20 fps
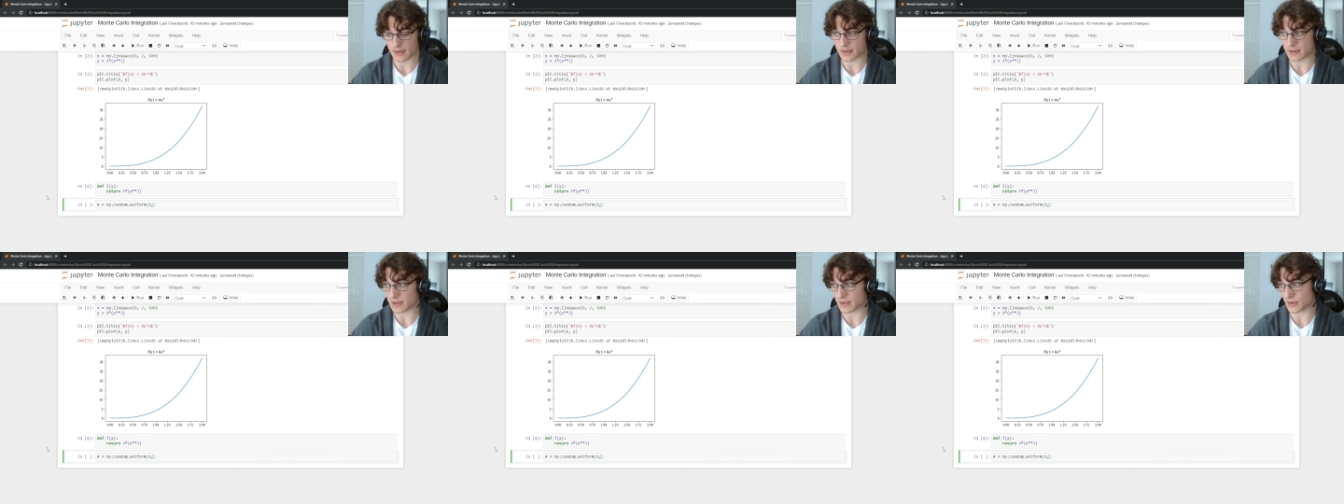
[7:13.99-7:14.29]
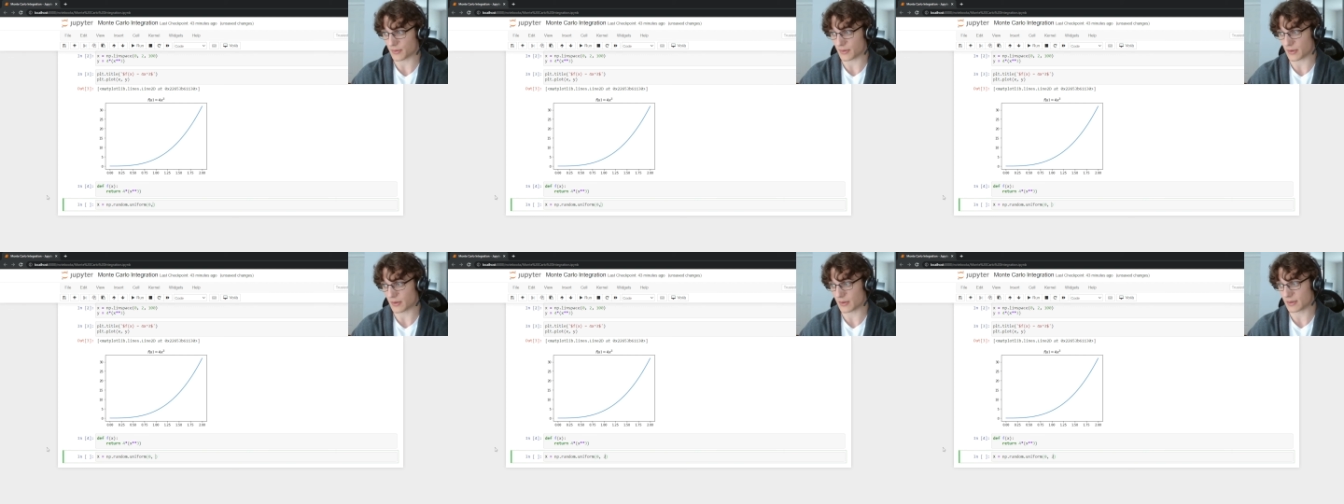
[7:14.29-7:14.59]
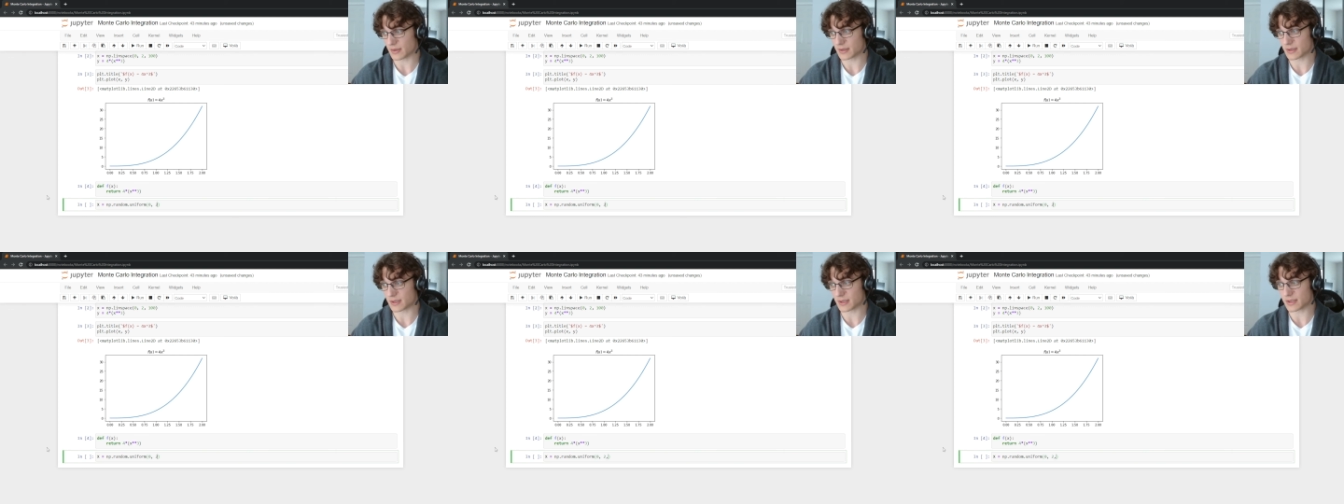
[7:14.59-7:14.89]
0
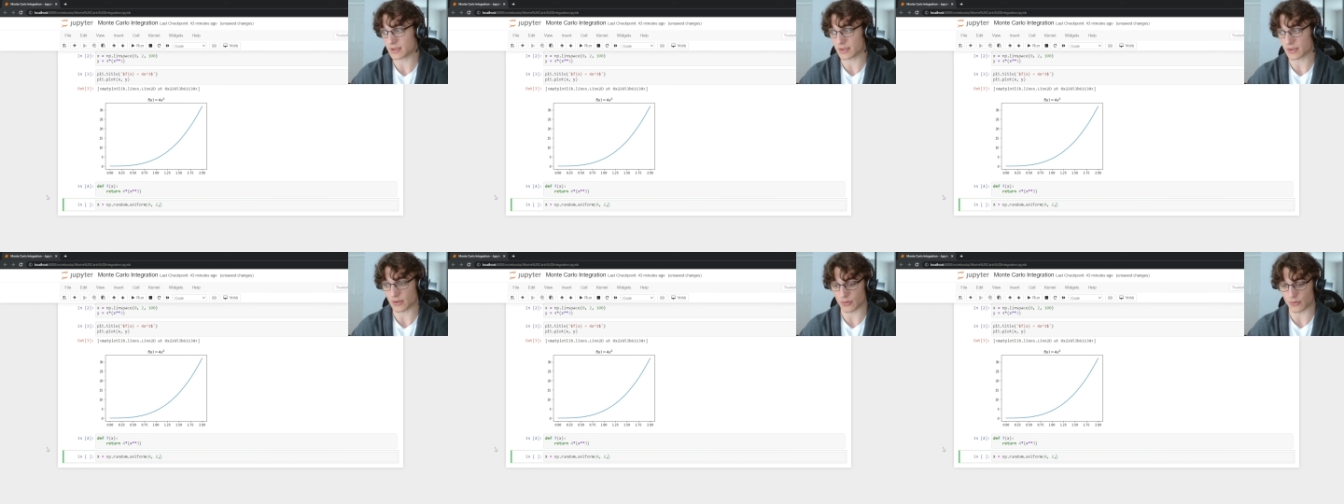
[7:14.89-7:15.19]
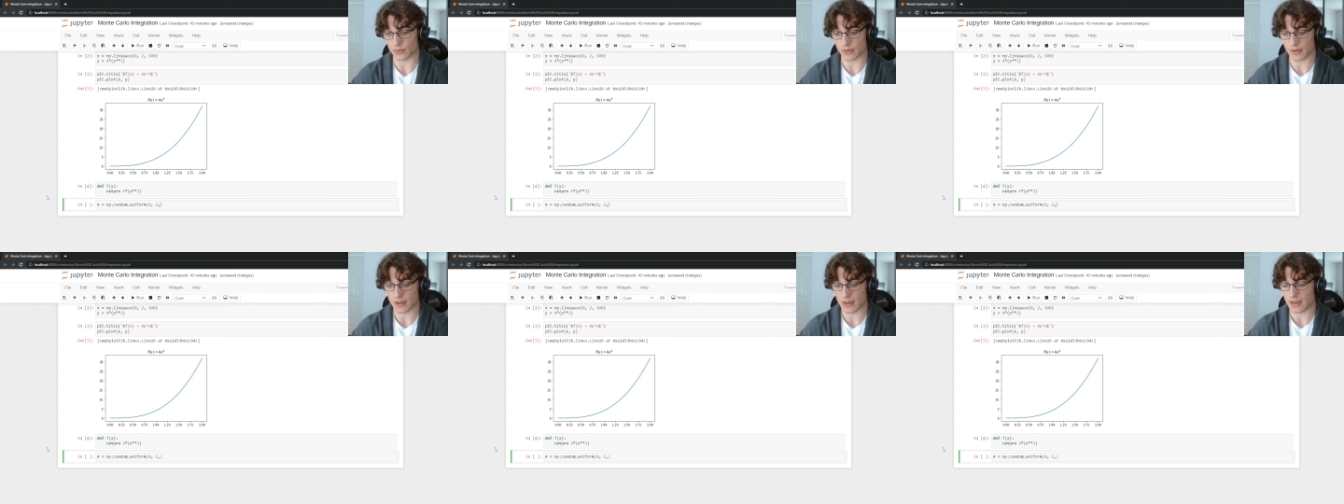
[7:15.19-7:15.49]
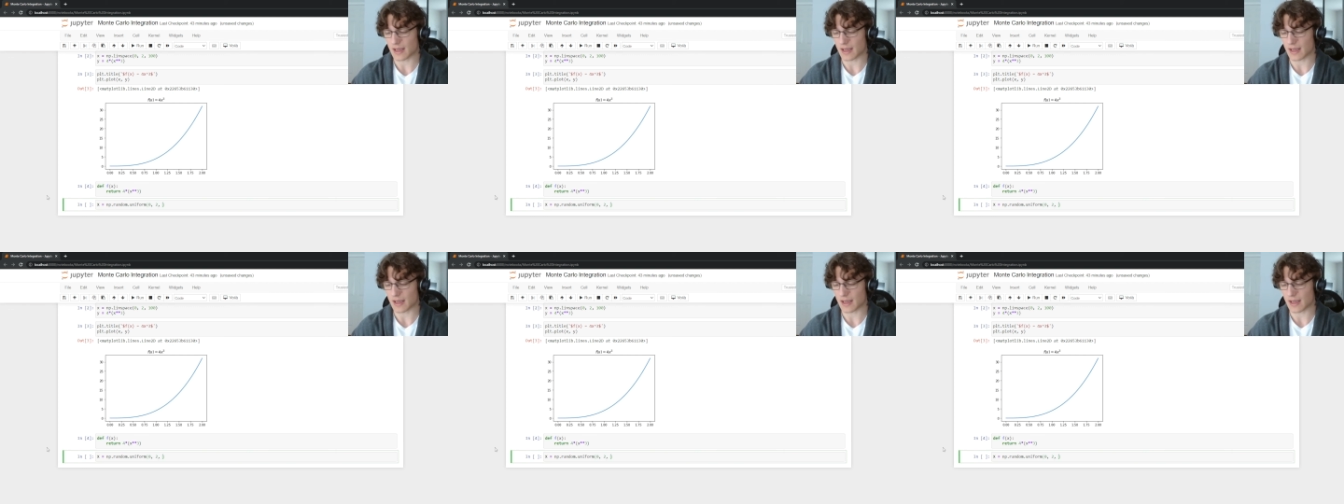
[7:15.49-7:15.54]
to 2,